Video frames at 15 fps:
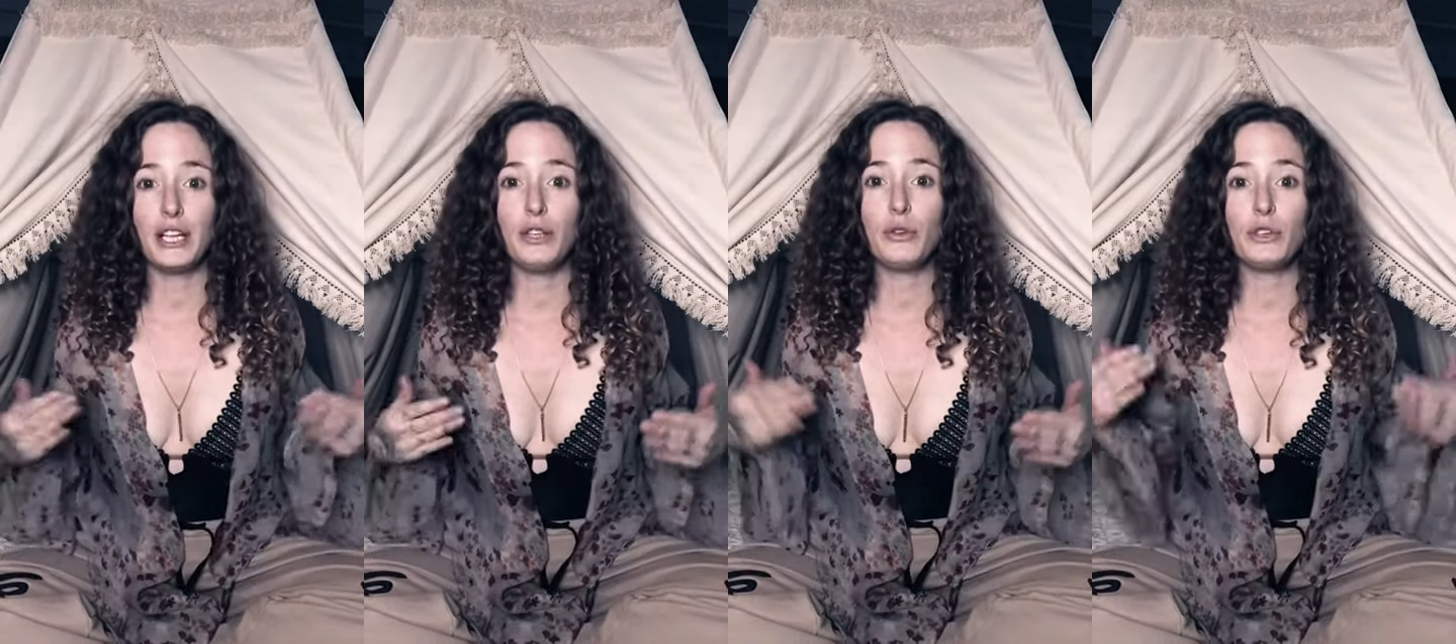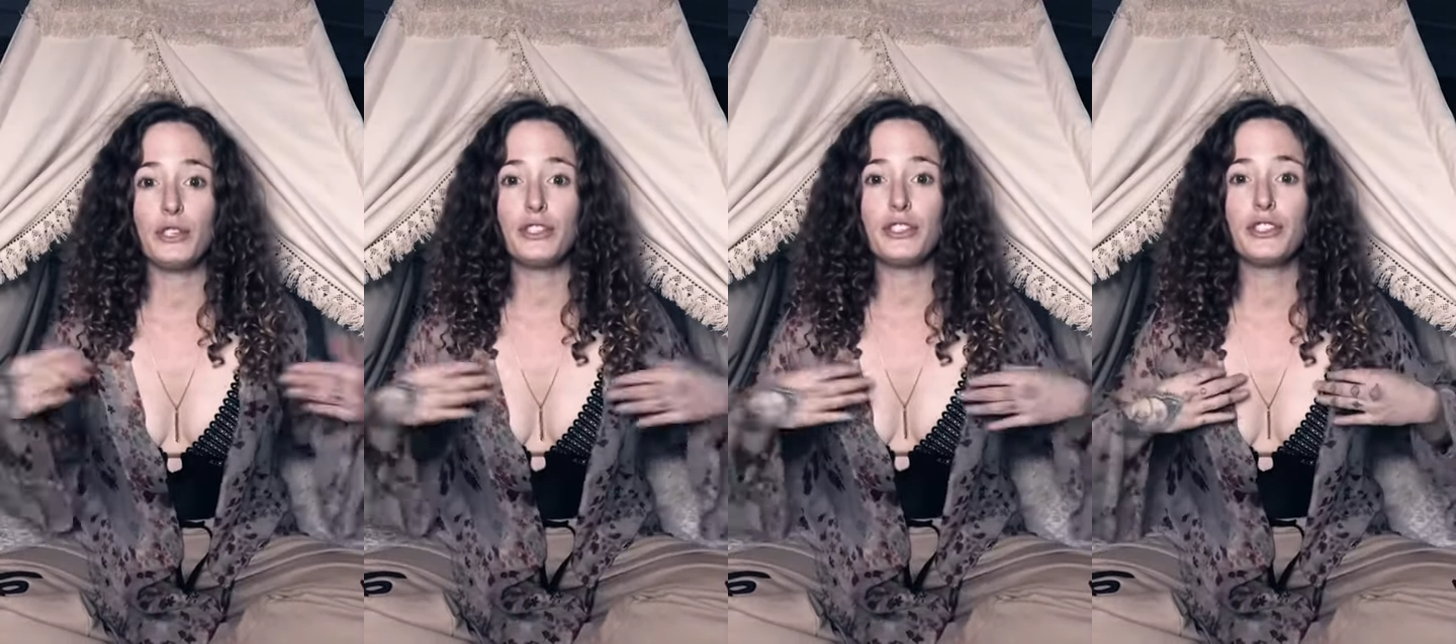you
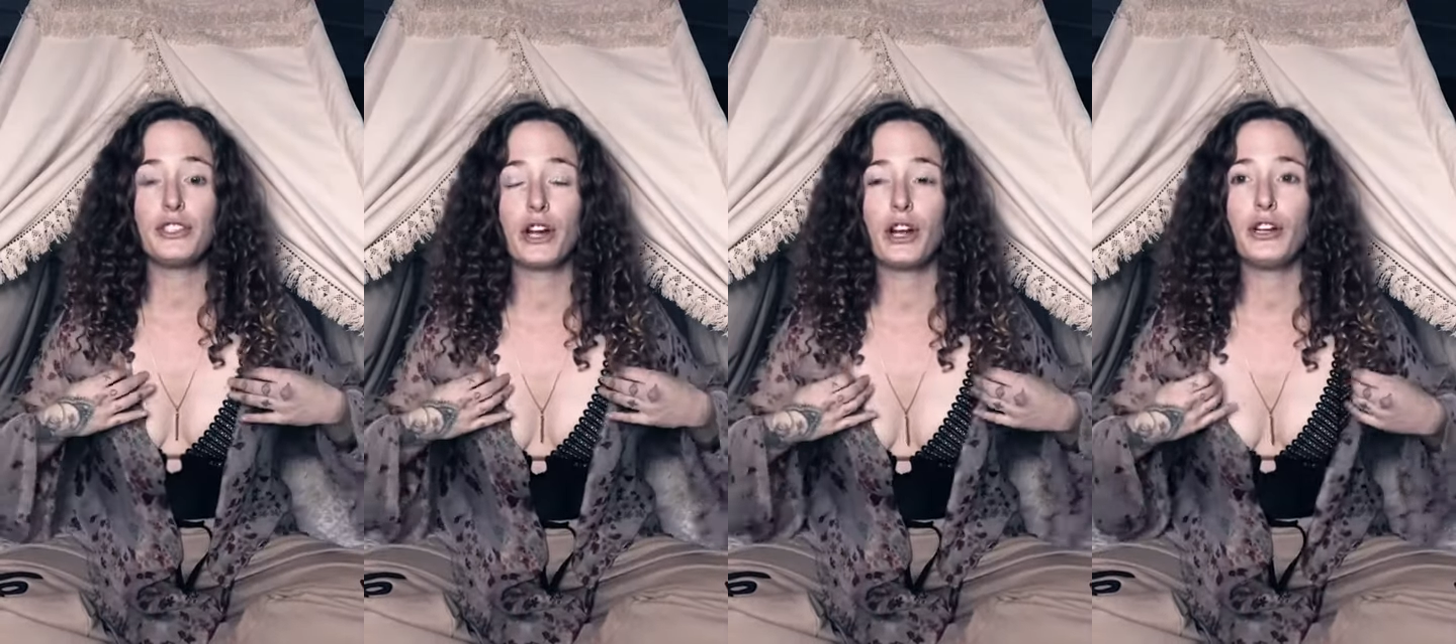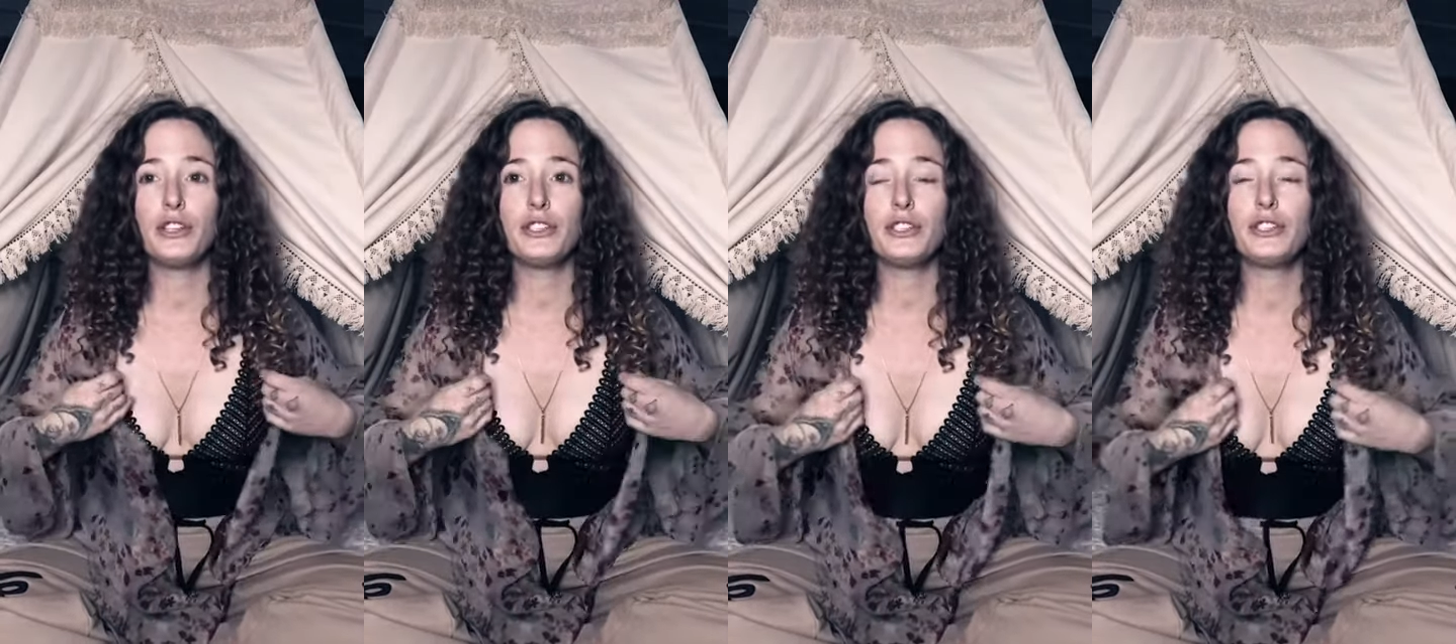can
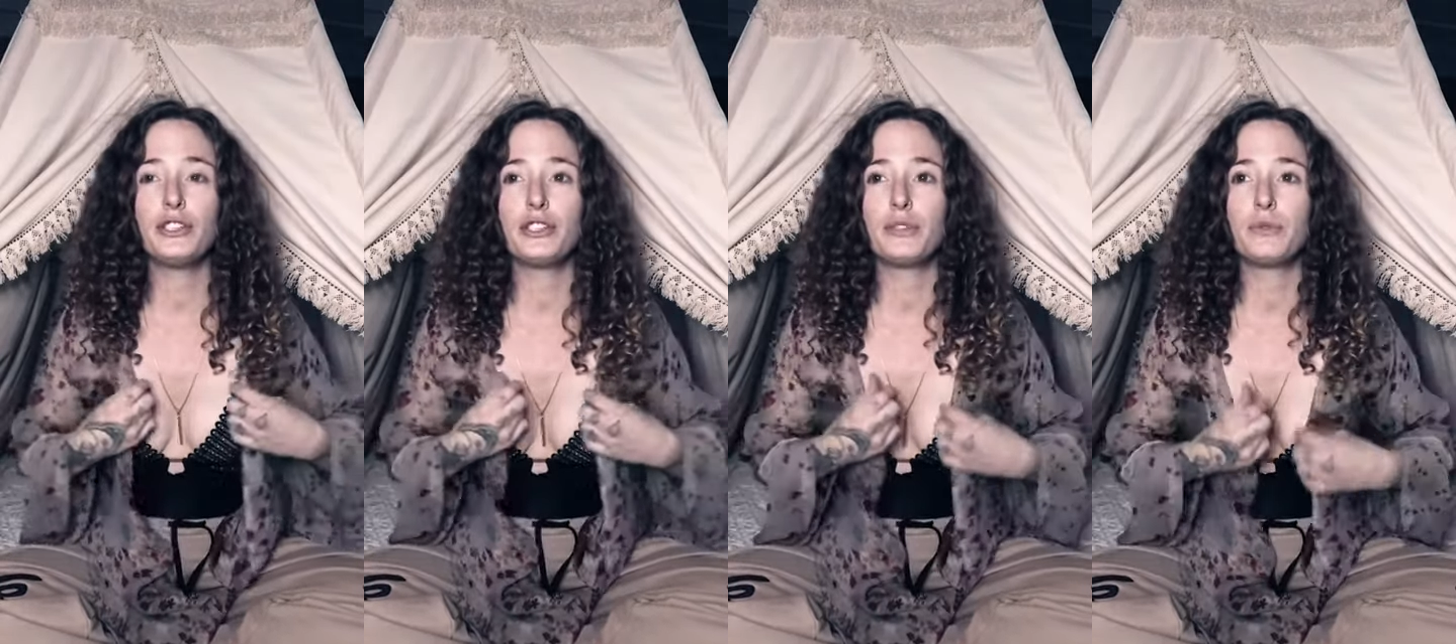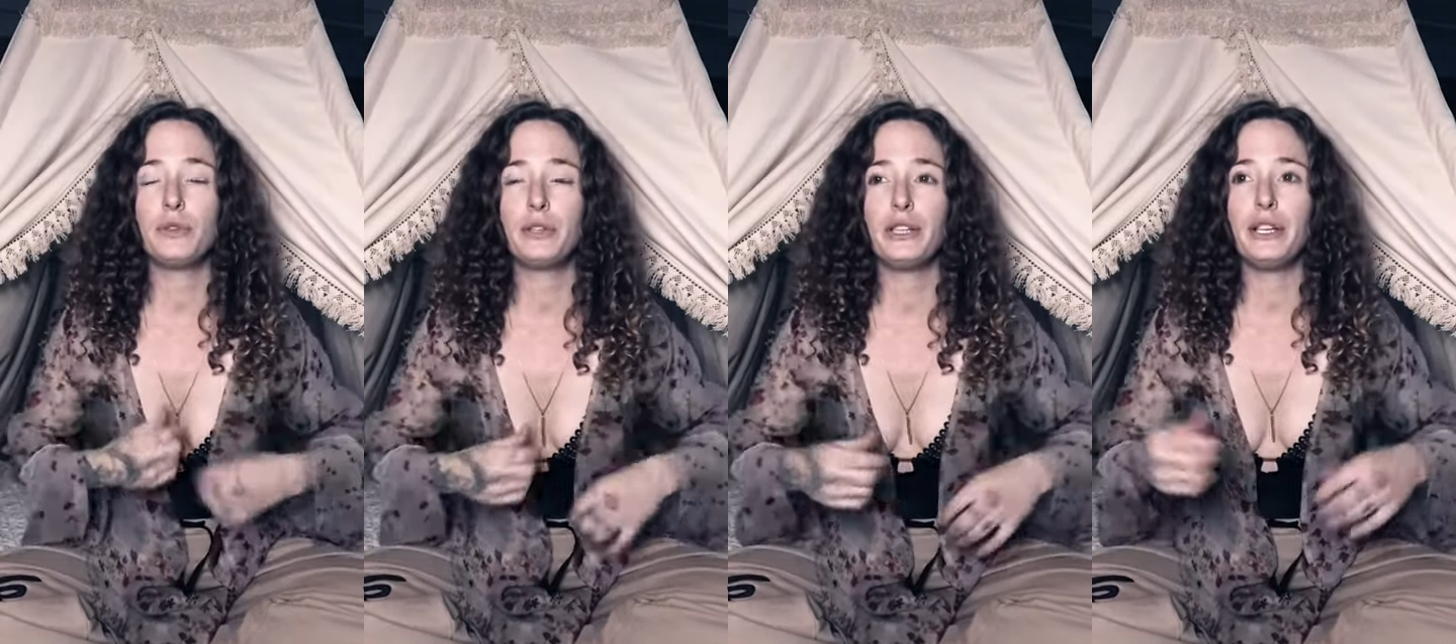start to just
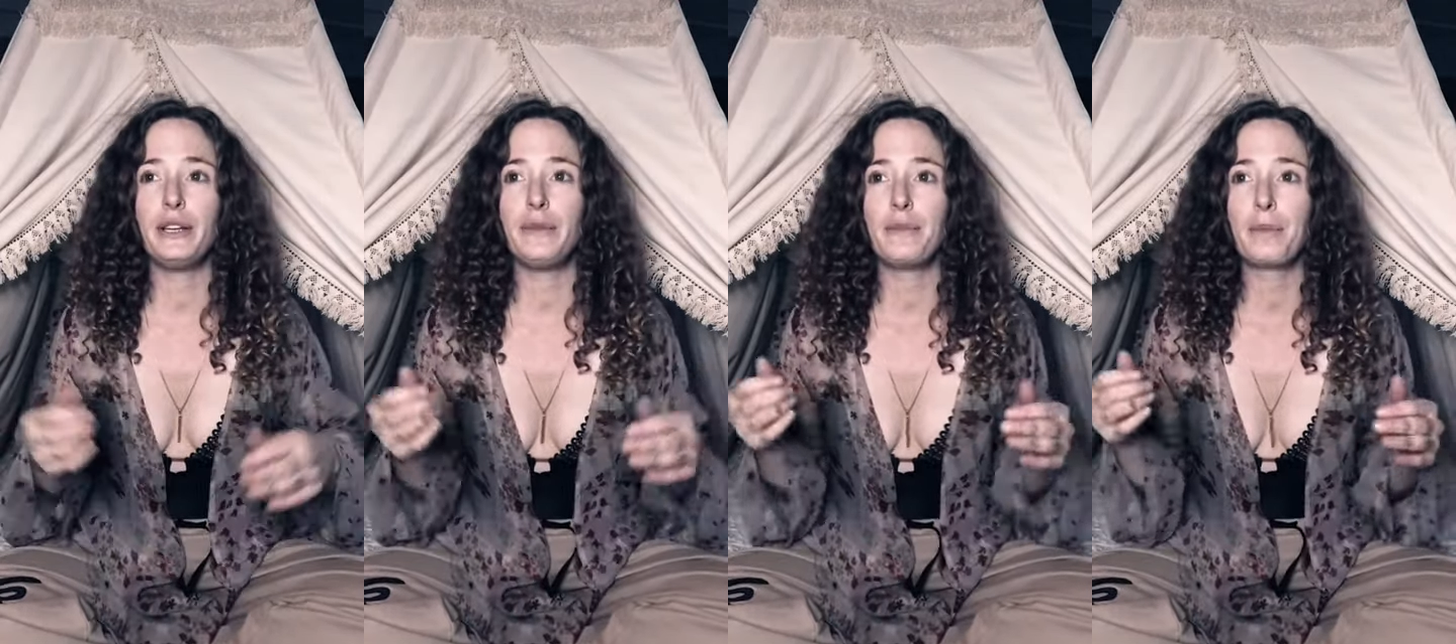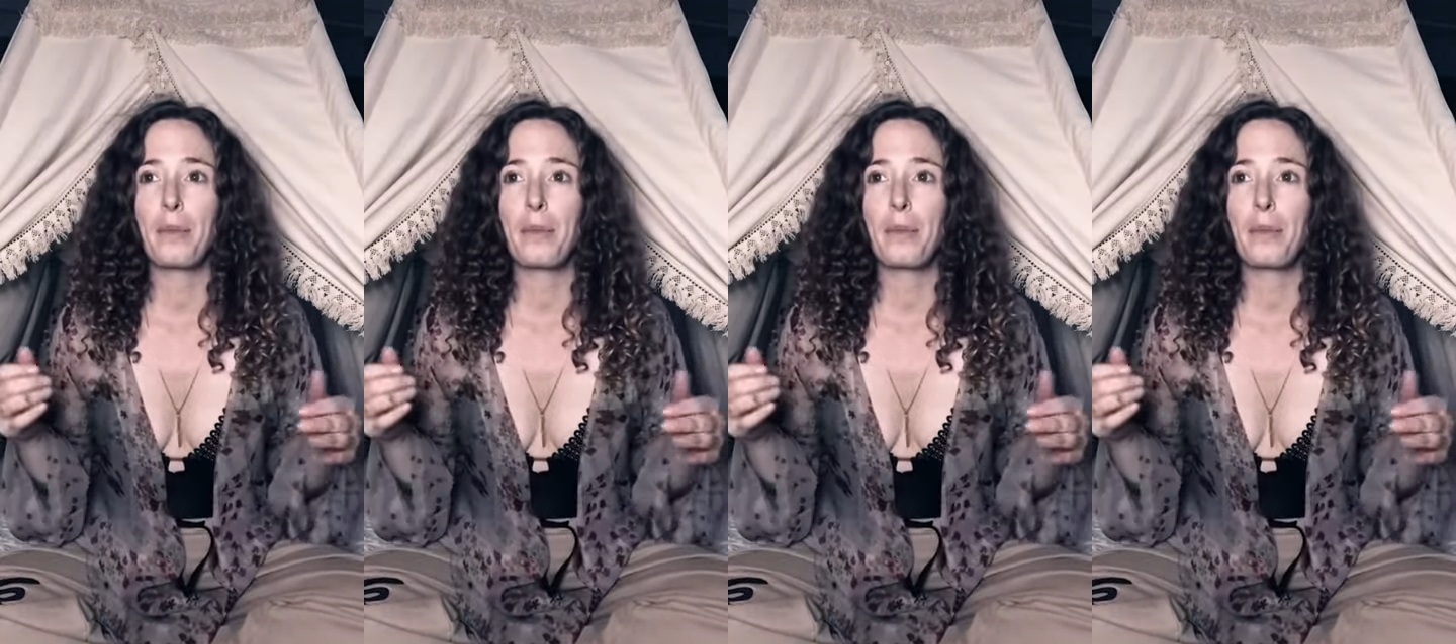really